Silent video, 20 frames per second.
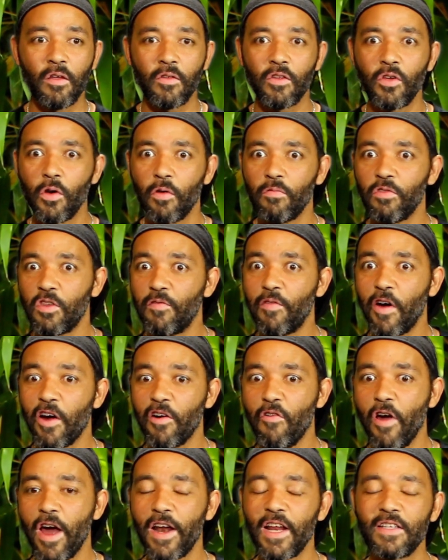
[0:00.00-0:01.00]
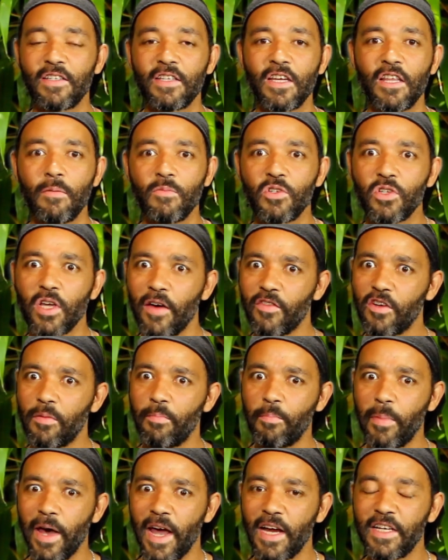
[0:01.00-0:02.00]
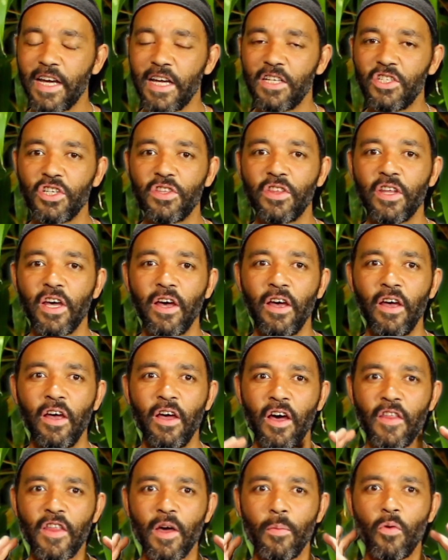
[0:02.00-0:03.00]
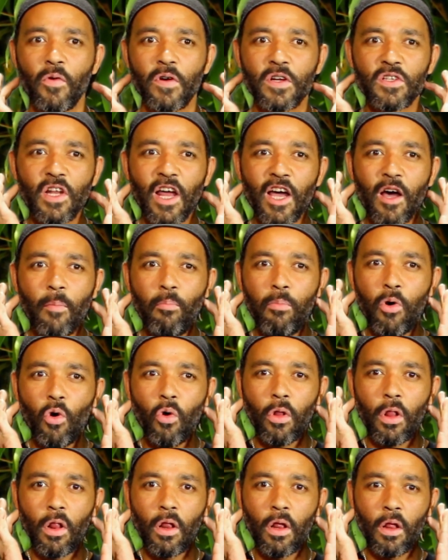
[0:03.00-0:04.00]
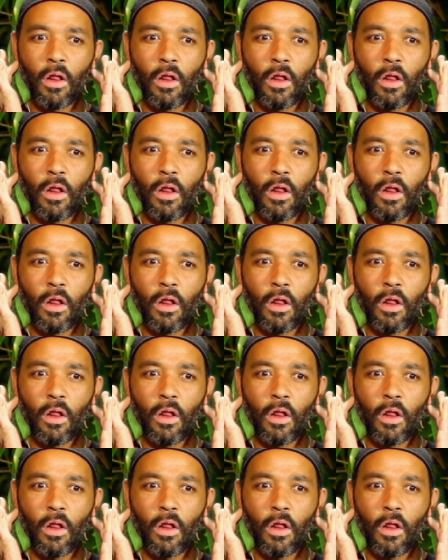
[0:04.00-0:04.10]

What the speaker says: You very rarely see them, so you have to pay attention there. And the other one is like a bull.